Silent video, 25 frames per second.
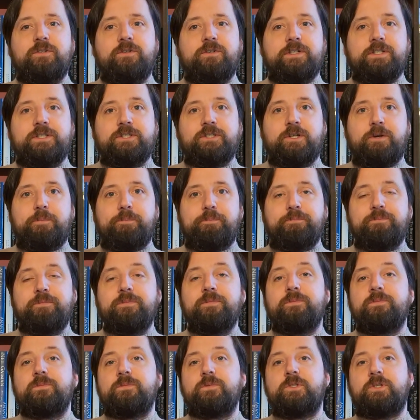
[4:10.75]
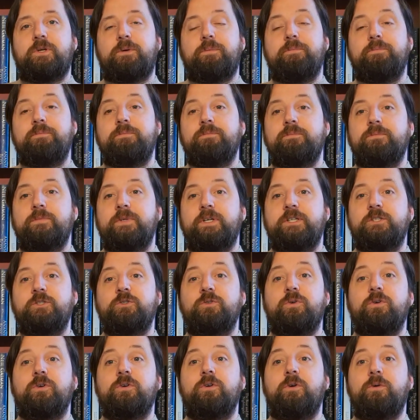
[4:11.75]
There is some some
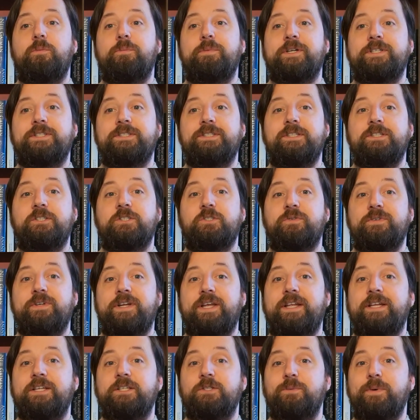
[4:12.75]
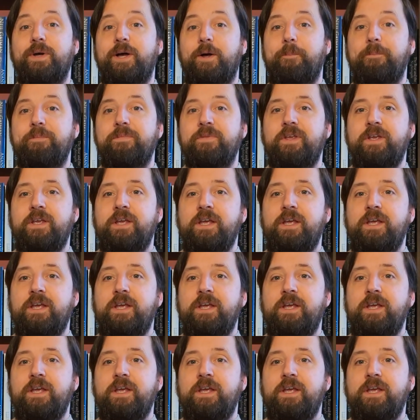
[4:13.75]
historical precedence for that as well.